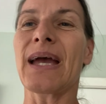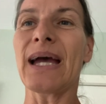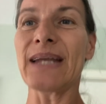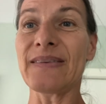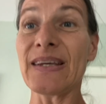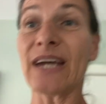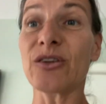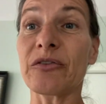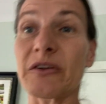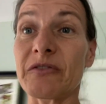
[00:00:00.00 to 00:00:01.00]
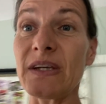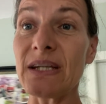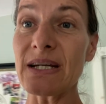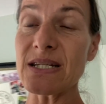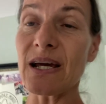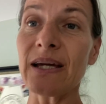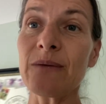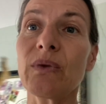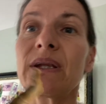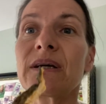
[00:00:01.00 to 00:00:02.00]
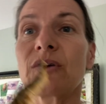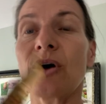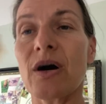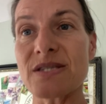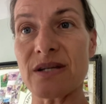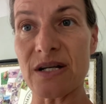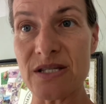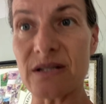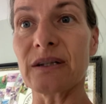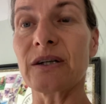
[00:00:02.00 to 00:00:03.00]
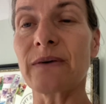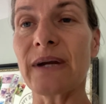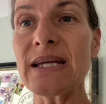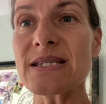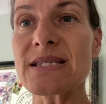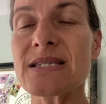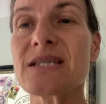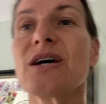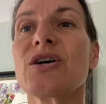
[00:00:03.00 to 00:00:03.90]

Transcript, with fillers: at the end of the feeding time when the dogs are still in crates